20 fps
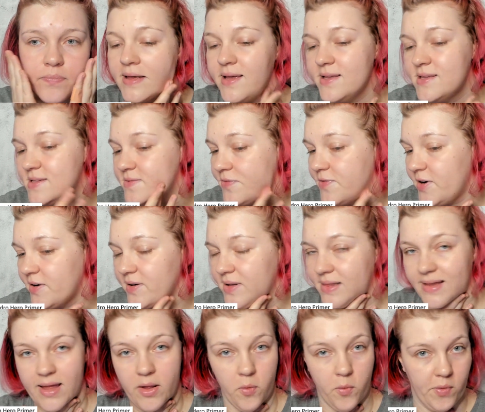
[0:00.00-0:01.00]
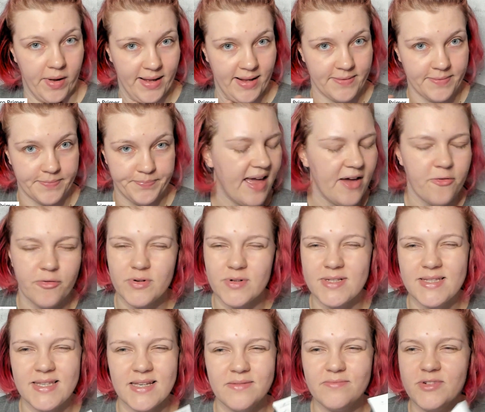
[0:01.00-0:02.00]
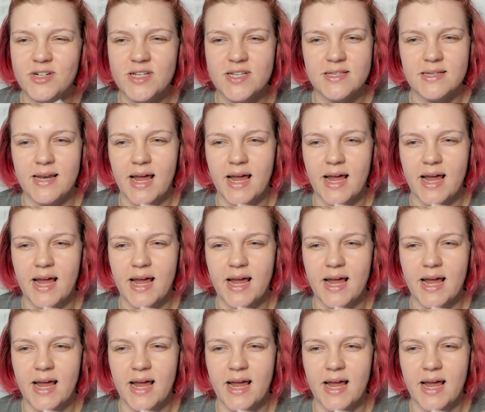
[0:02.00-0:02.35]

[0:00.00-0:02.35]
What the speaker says: It's very lightweight. For some reason,